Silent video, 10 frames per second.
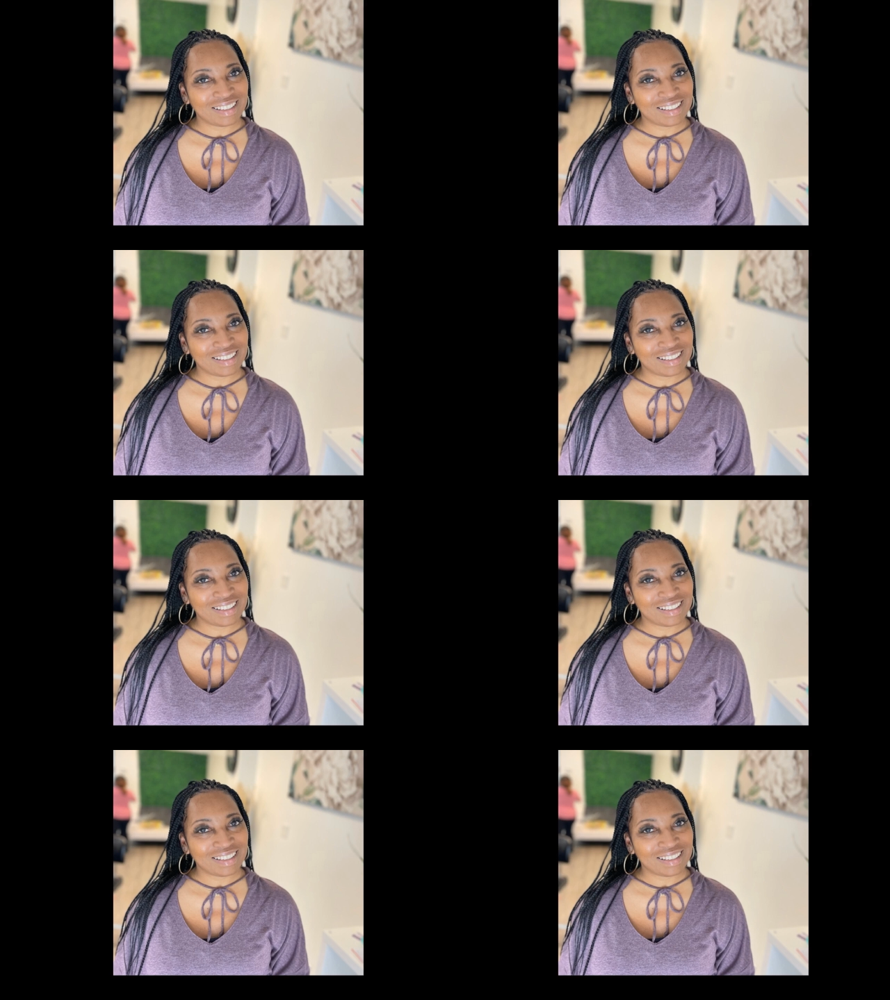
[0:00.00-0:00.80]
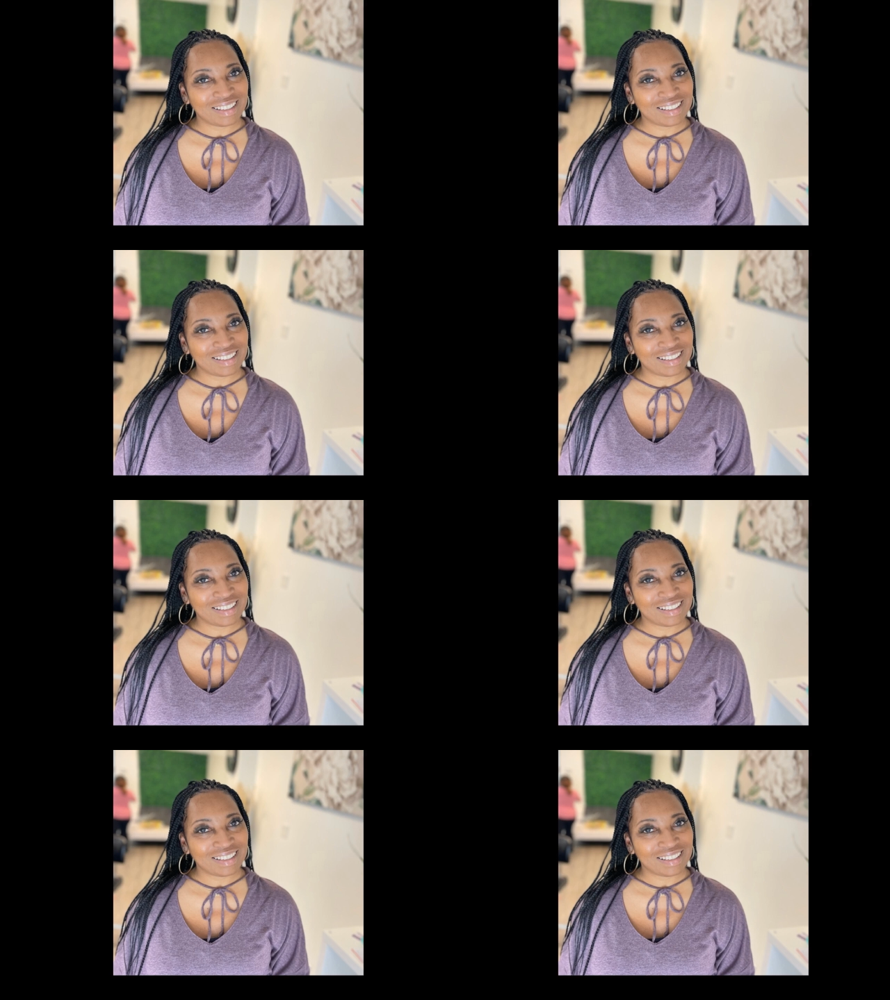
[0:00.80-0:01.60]

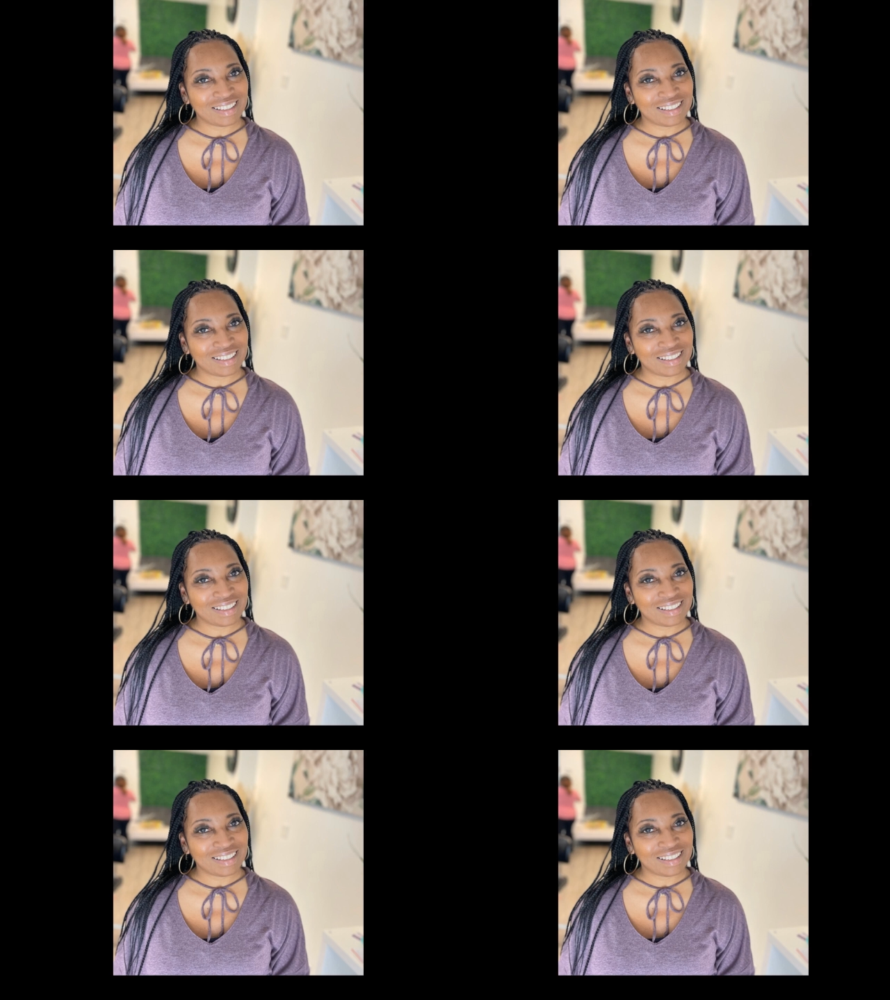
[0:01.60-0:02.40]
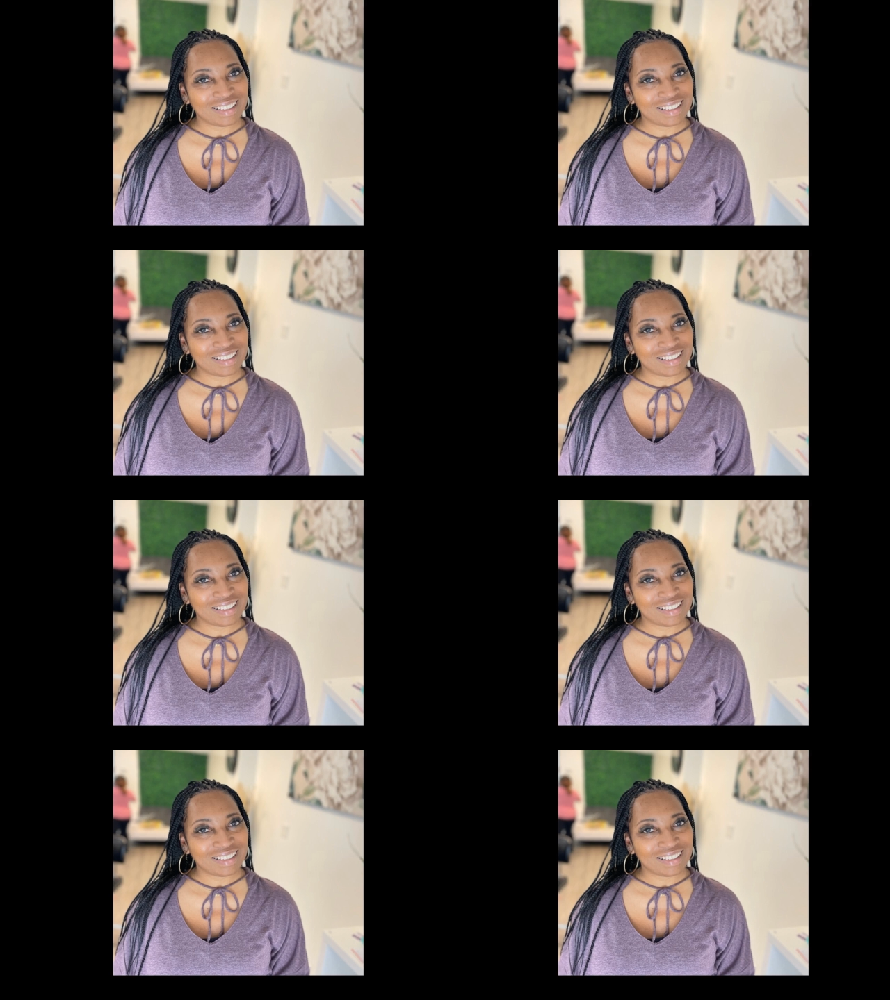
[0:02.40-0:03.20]

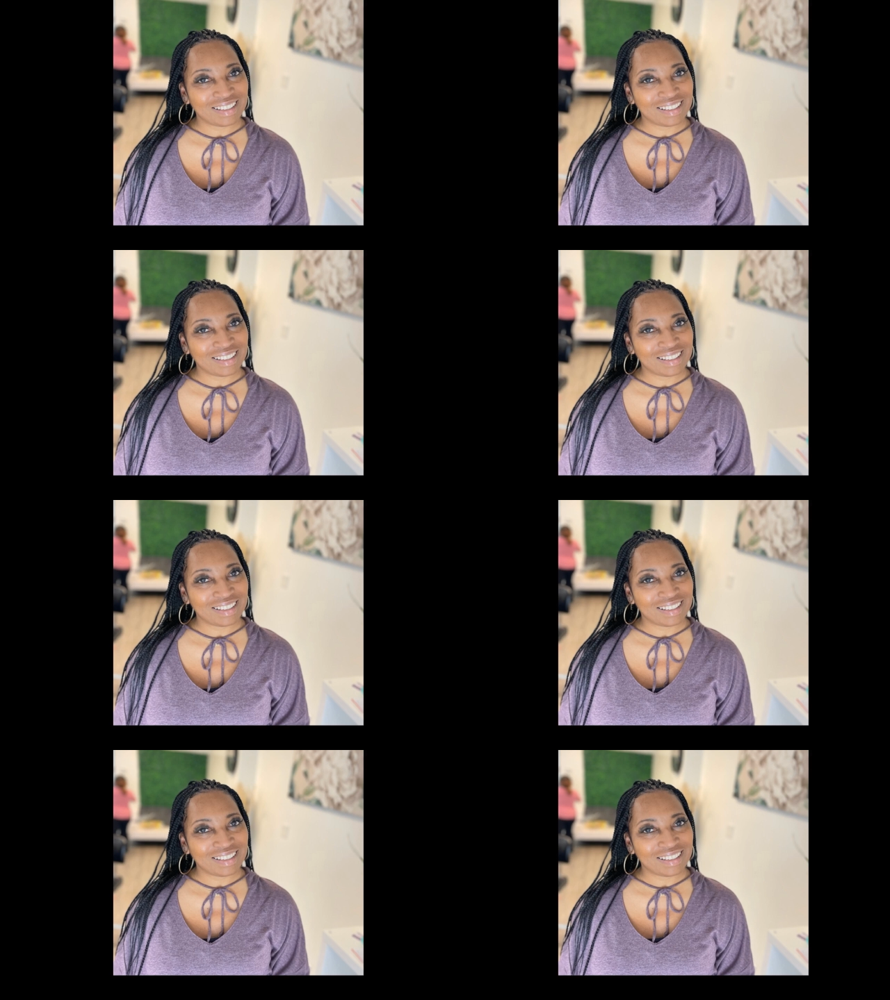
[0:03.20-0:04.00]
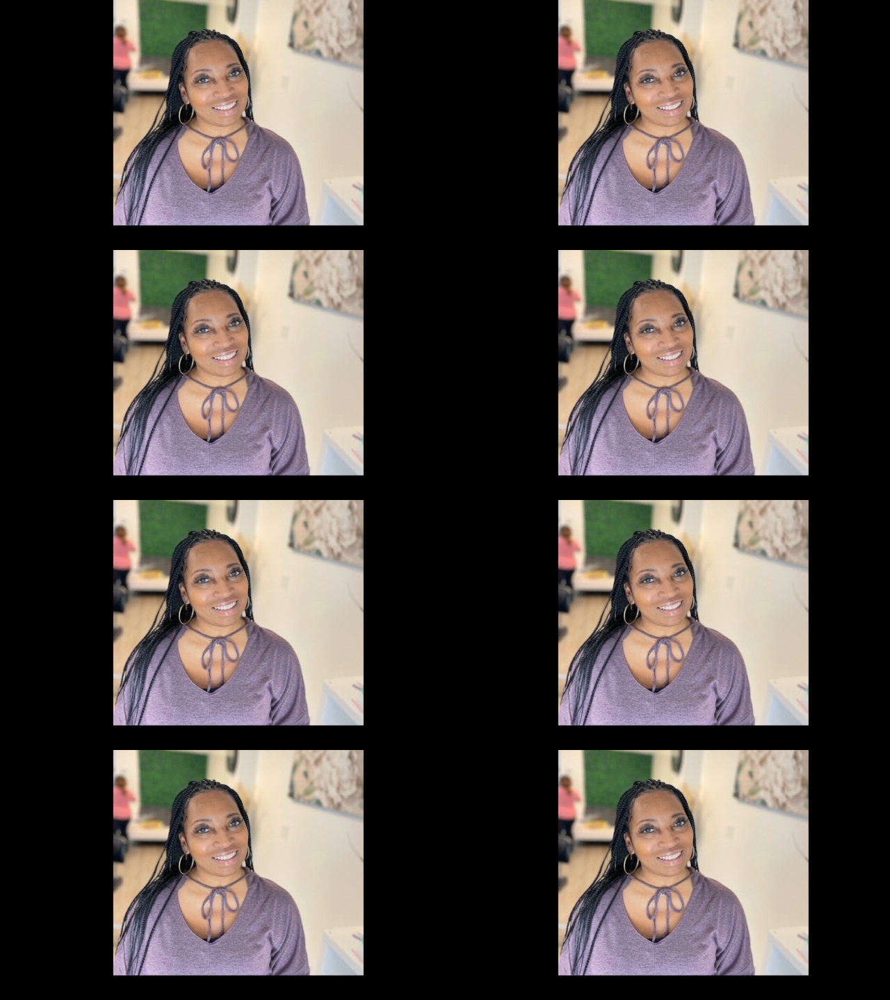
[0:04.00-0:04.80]

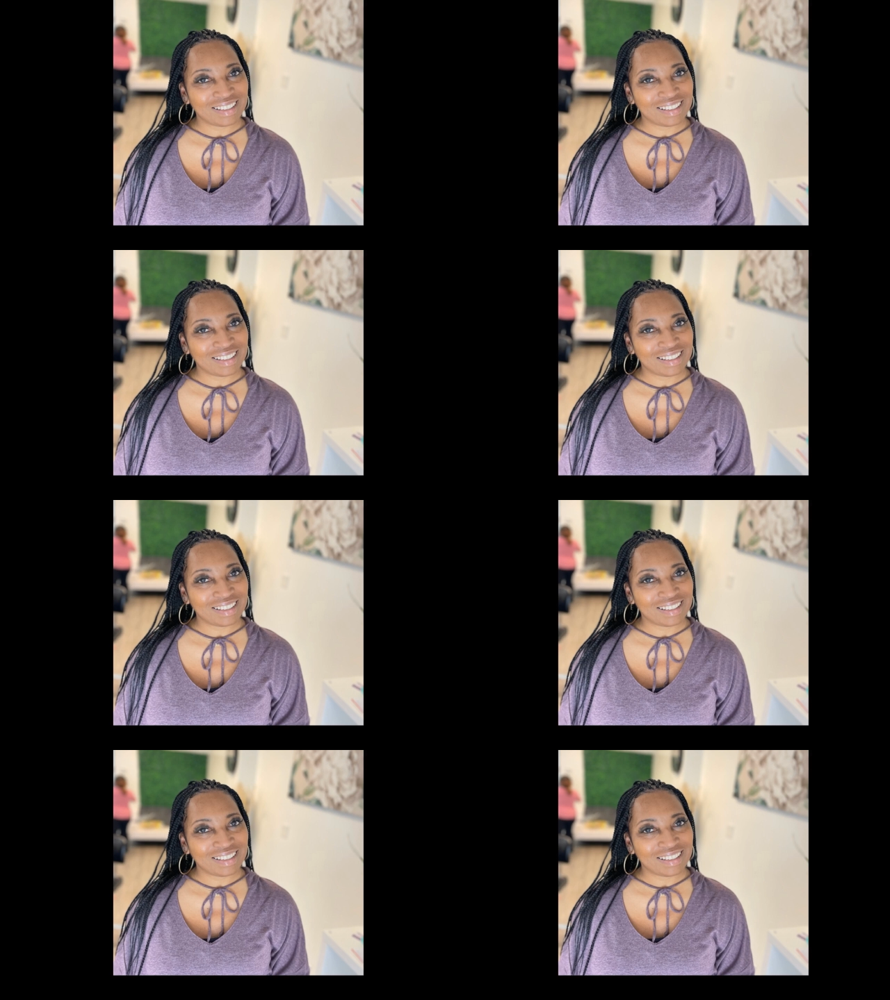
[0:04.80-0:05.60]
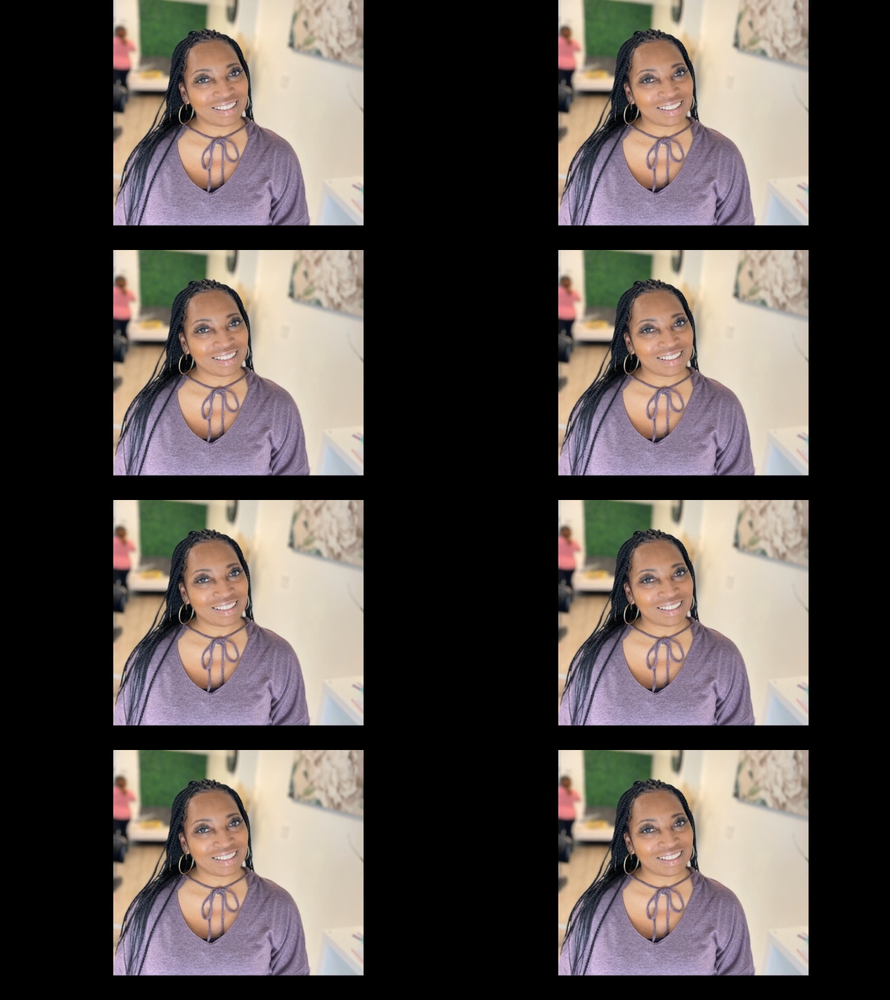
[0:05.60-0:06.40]

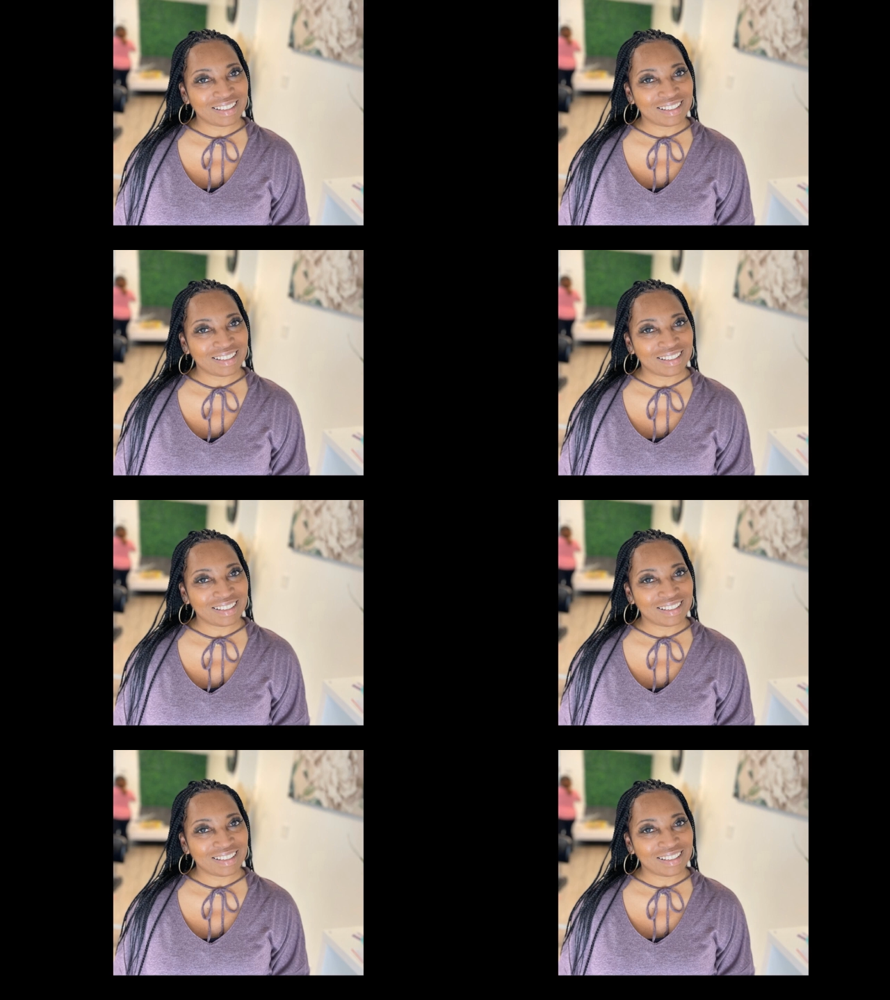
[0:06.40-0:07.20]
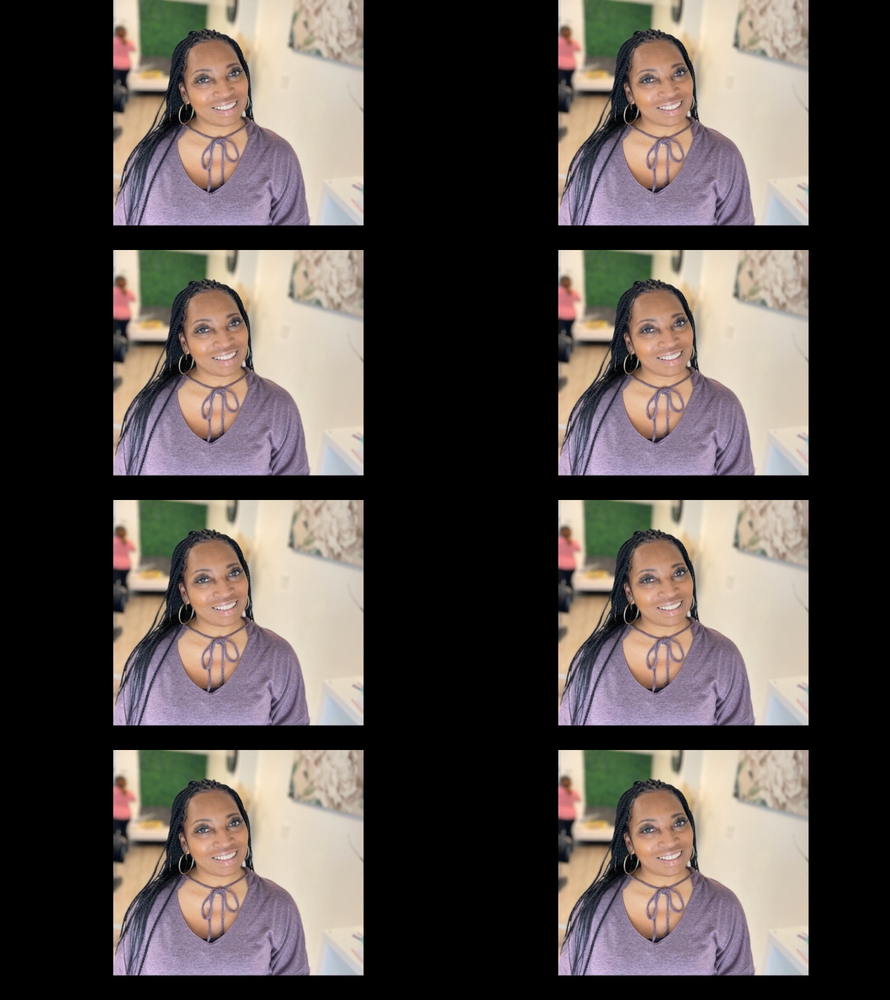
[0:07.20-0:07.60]
This is a still picture; no speech is visible.